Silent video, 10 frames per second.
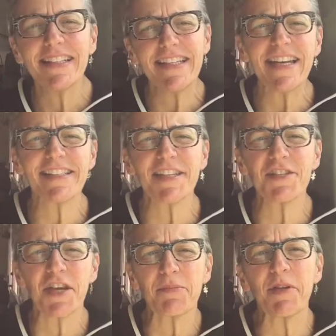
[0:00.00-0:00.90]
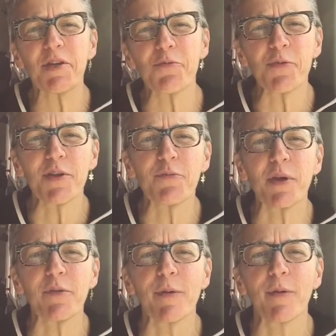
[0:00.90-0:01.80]
Nancy Chapin here with
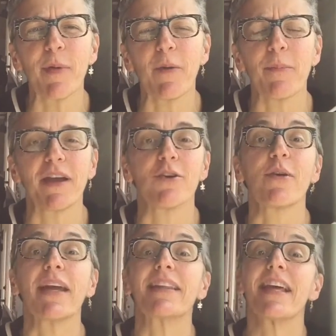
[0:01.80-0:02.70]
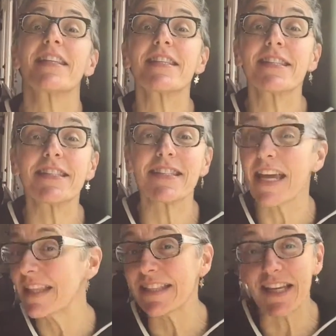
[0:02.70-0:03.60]
Windermere Mount Baker. Okay, let's
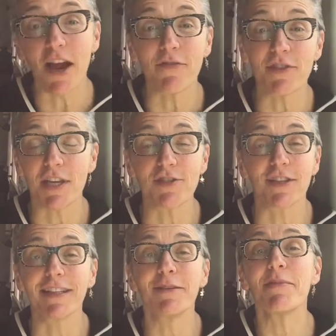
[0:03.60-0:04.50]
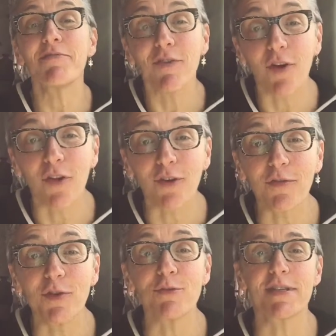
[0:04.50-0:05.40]
take this conversation a little bit further
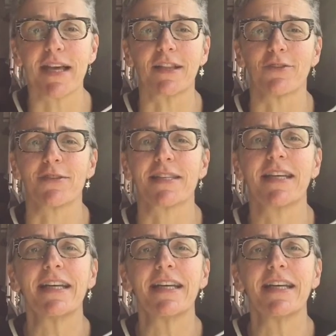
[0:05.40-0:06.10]
for you sellers.